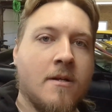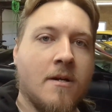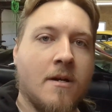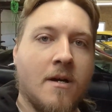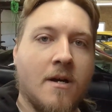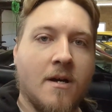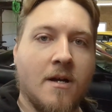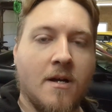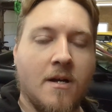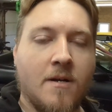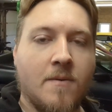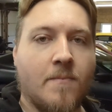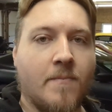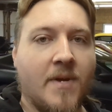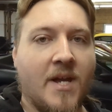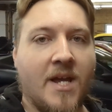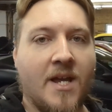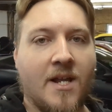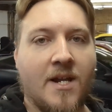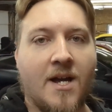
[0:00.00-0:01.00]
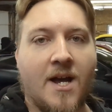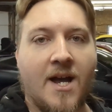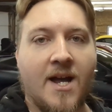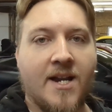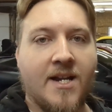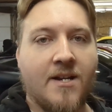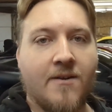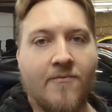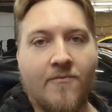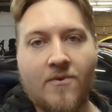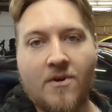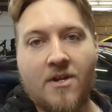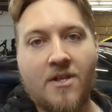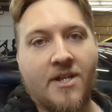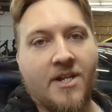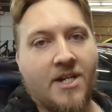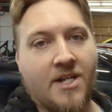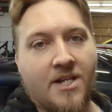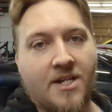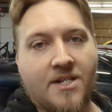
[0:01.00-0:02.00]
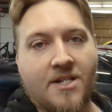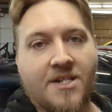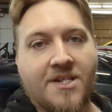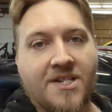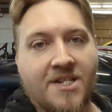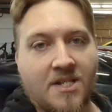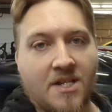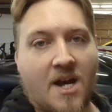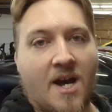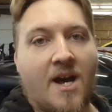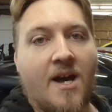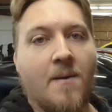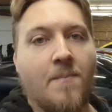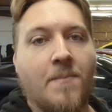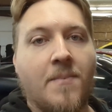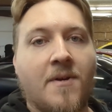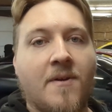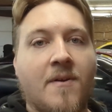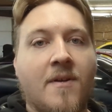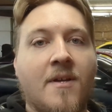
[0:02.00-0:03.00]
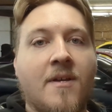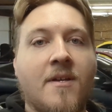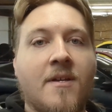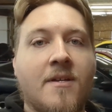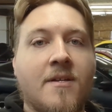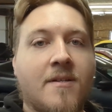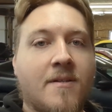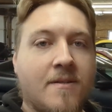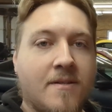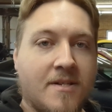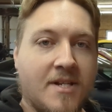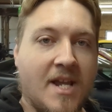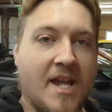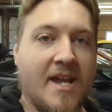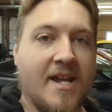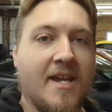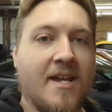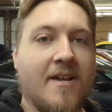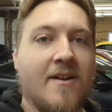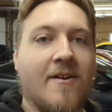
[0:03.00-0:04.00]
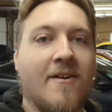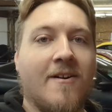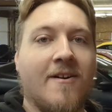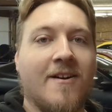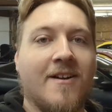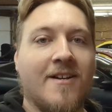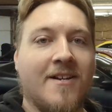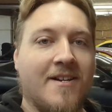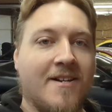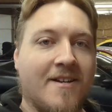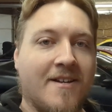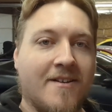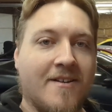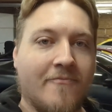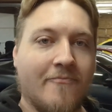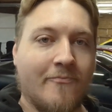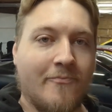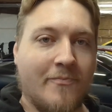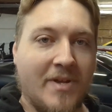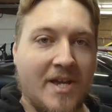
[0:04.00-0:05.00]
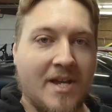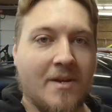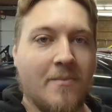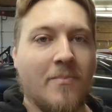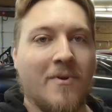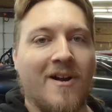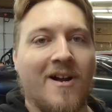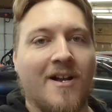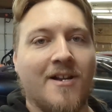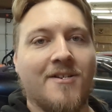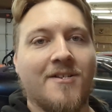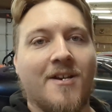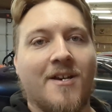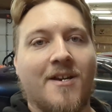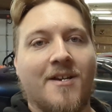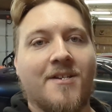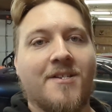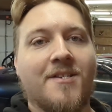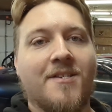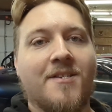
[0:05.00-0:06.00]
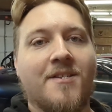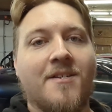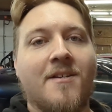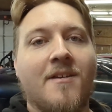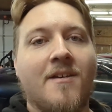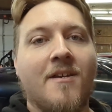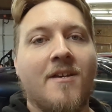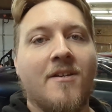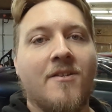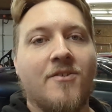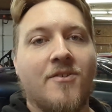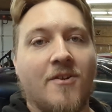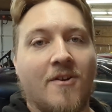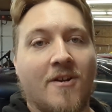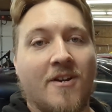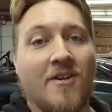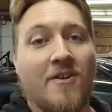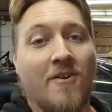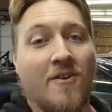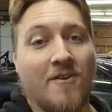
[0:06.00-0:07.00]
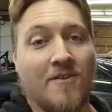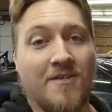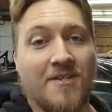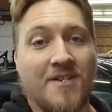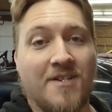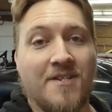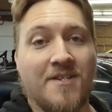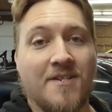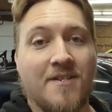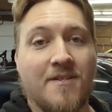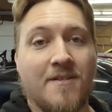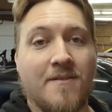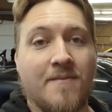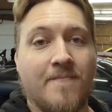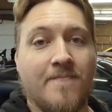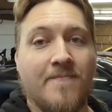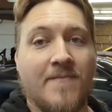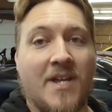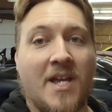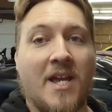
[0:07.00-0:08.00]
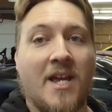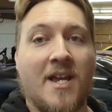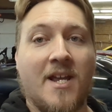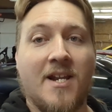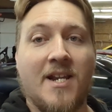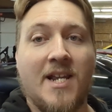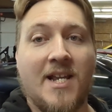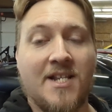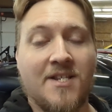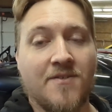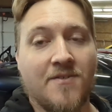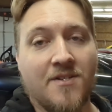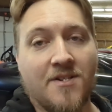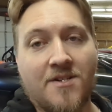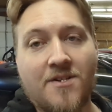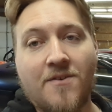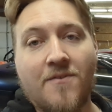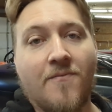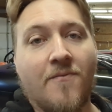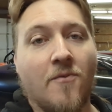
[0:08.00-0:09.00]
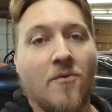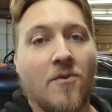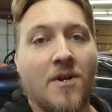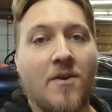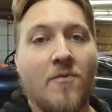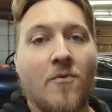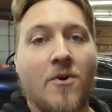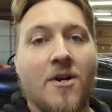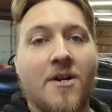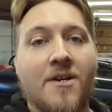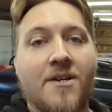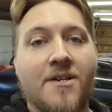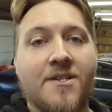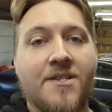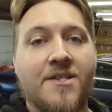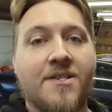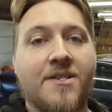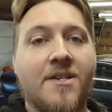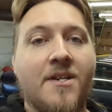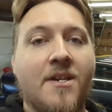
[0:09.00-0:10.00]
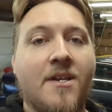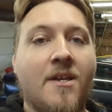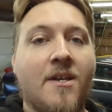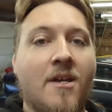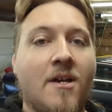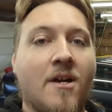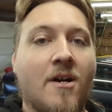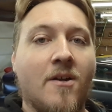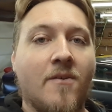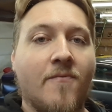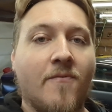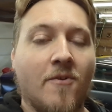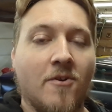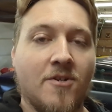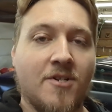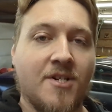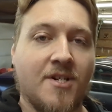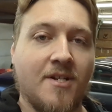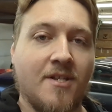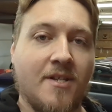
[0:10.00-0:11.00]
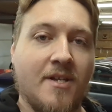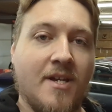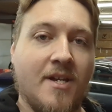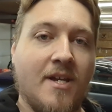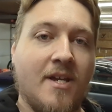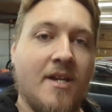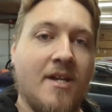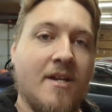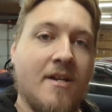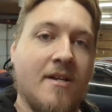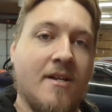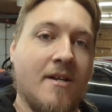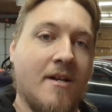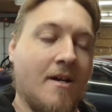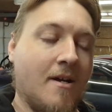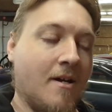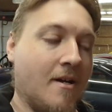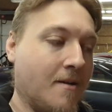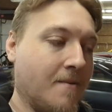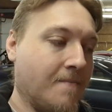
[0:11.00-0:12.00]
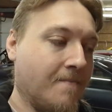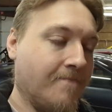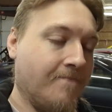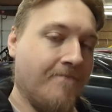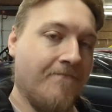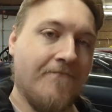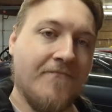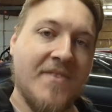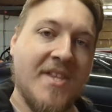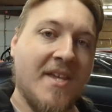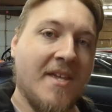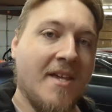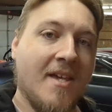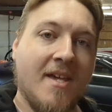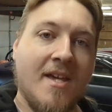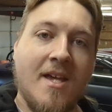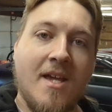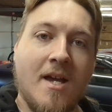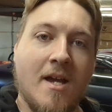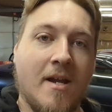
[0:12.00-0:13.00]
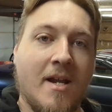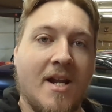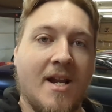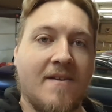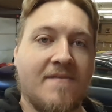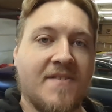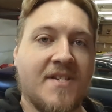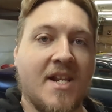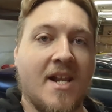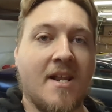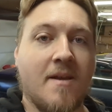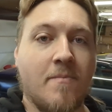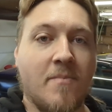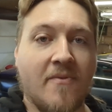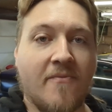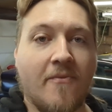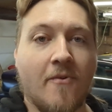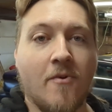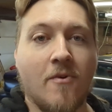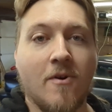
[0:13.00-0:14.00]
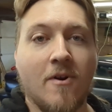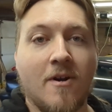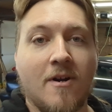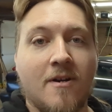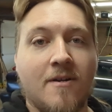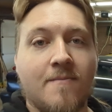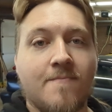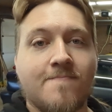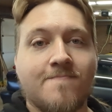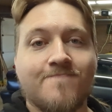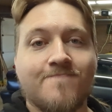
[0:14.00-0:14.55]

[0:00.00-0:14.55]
Oh man, I really need to stop taking on big projects during car season, and that's what the 240 was. Unfortunately, I've said it before.